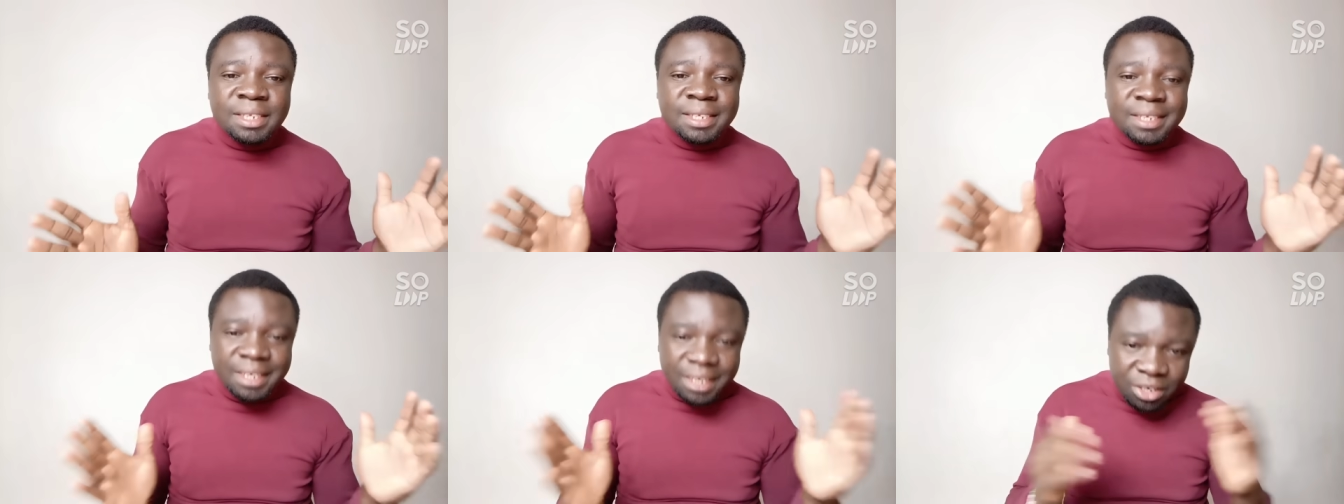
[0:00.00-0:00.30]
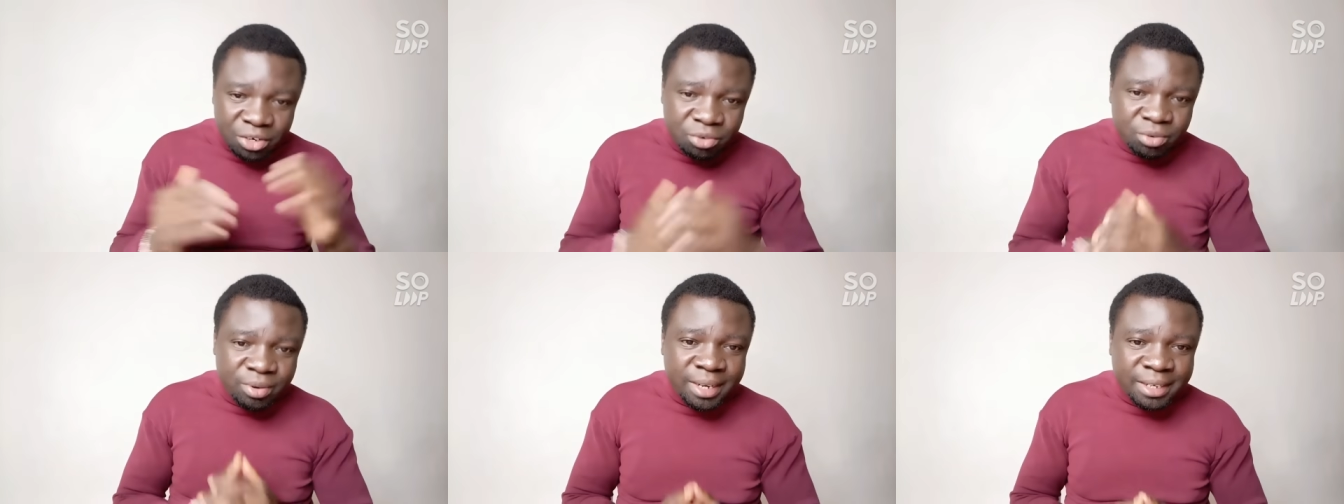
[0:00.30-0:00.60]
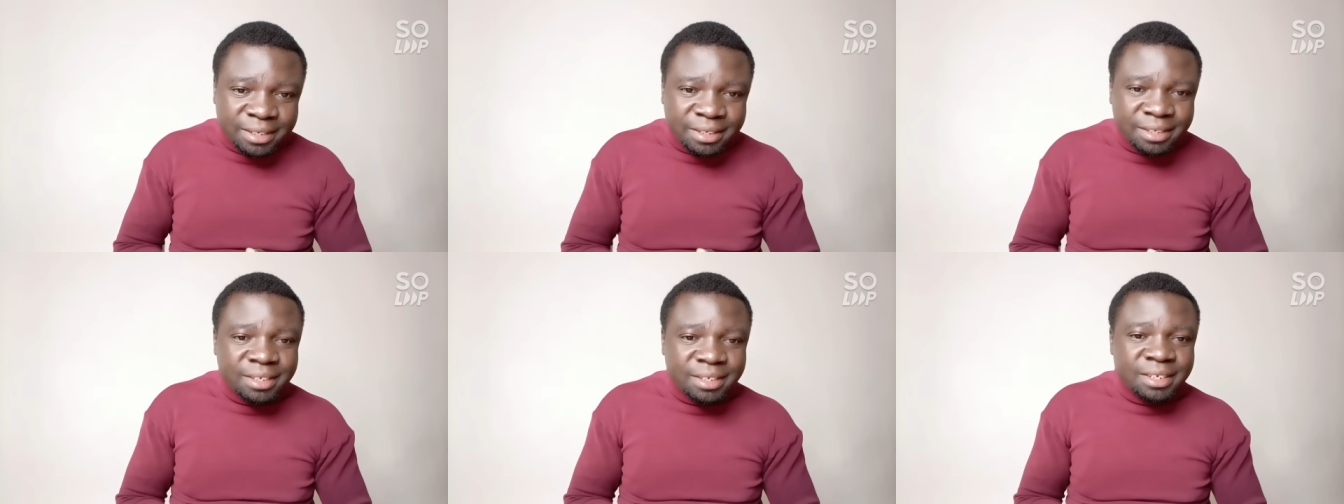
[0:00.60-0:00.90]
in U
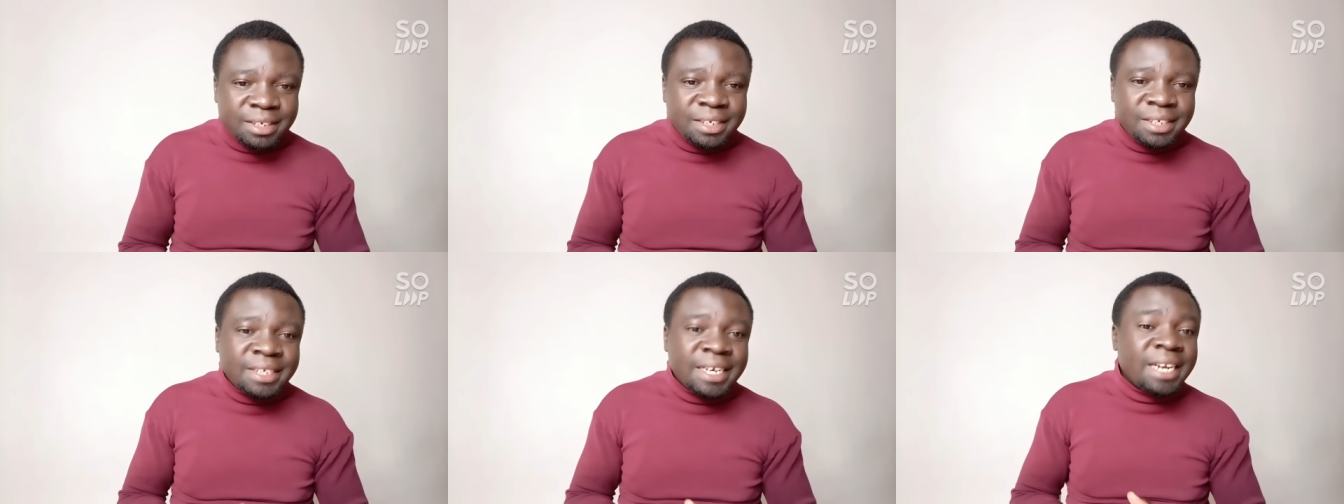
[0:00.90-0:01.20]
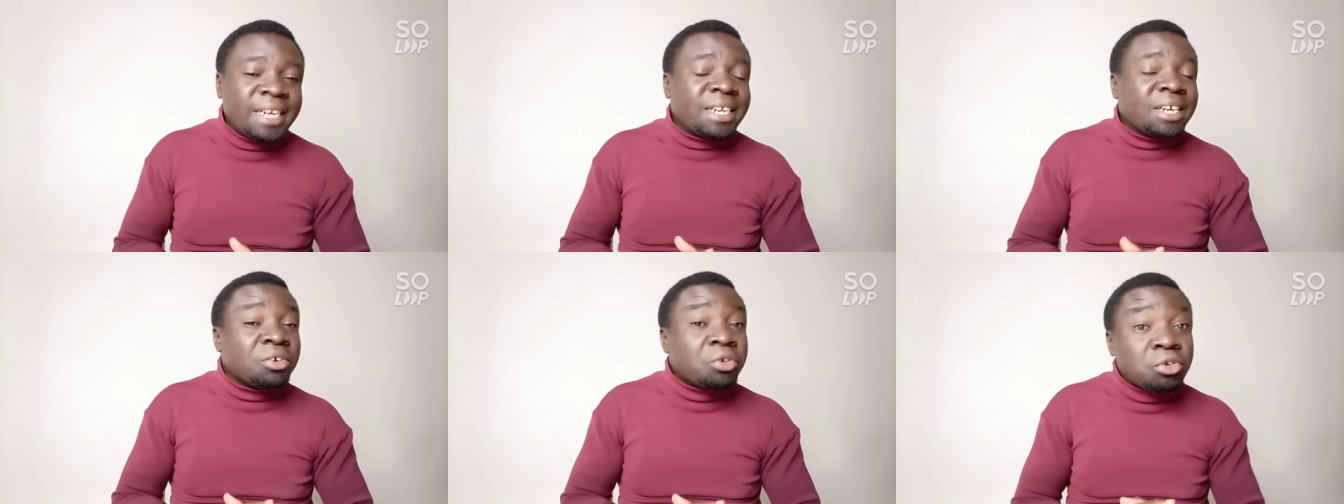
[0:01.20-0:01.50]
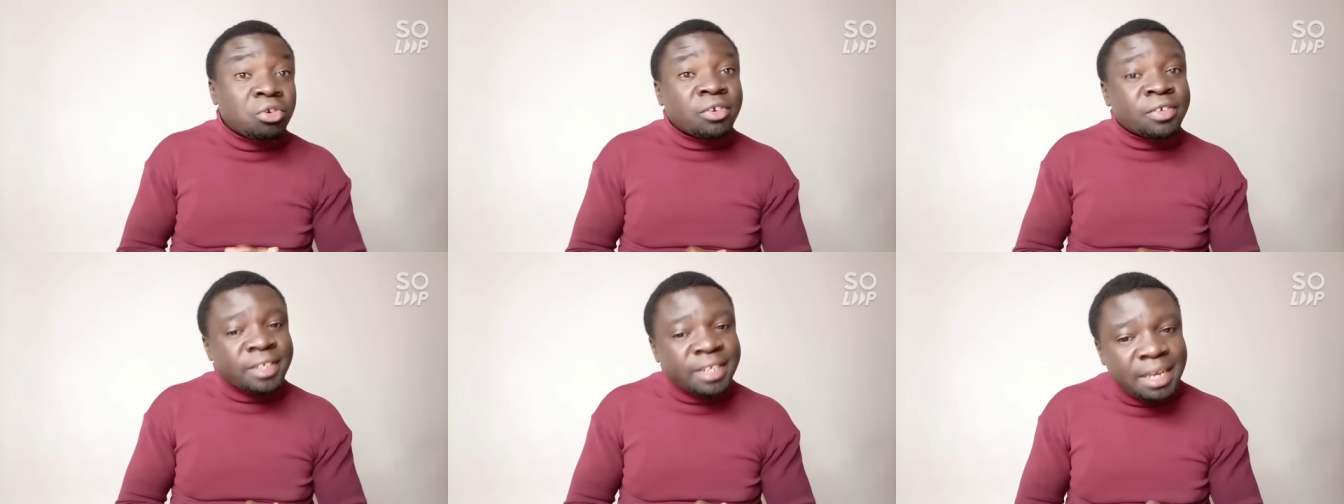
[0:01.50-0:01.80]
S, chanting
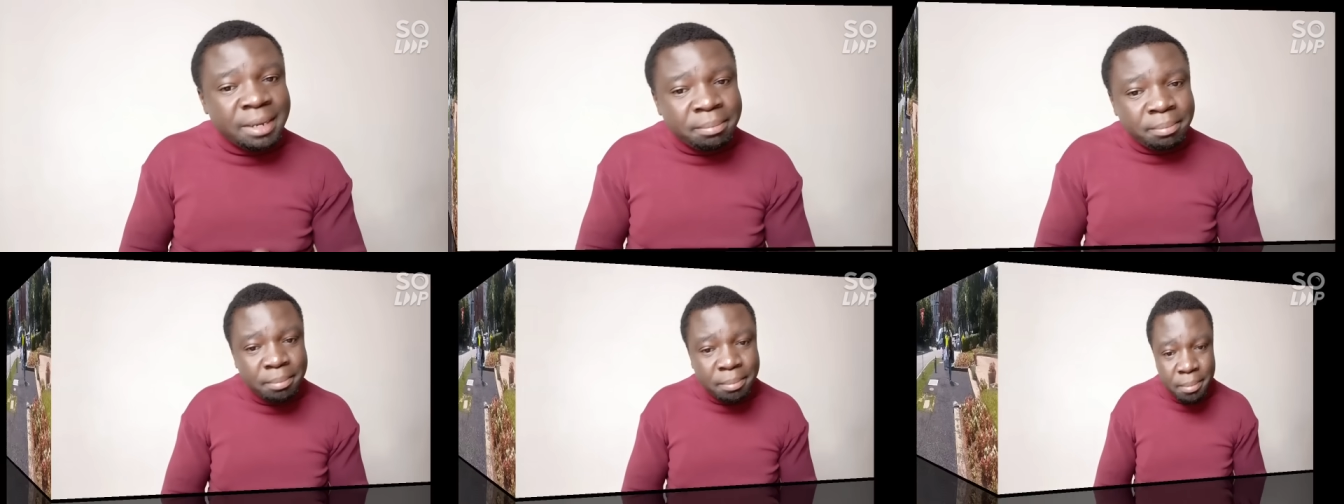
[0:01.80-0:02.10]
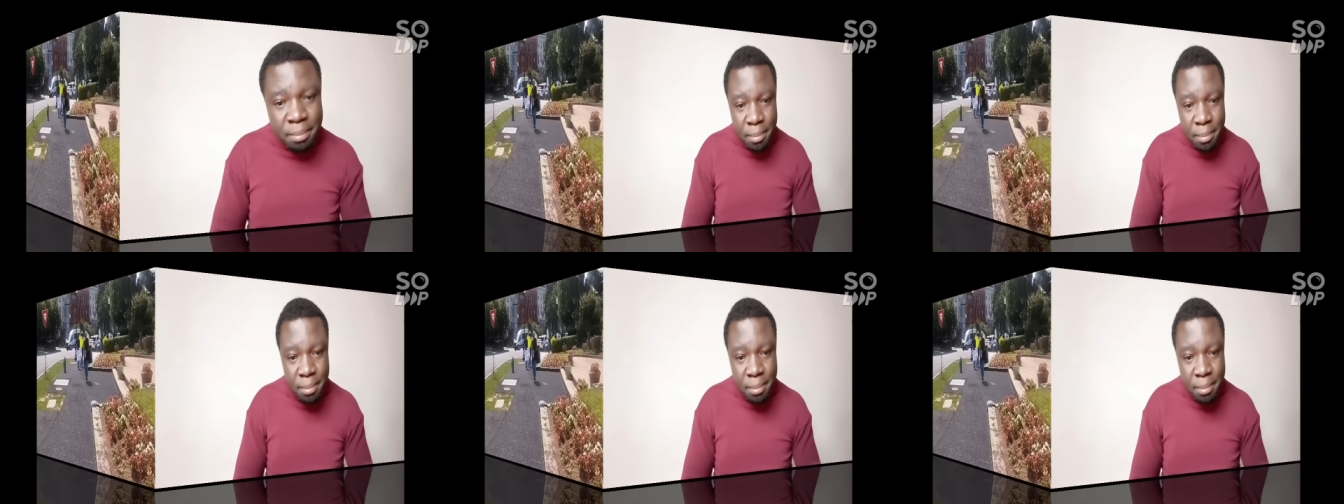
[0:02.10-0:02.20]
Ruto's name.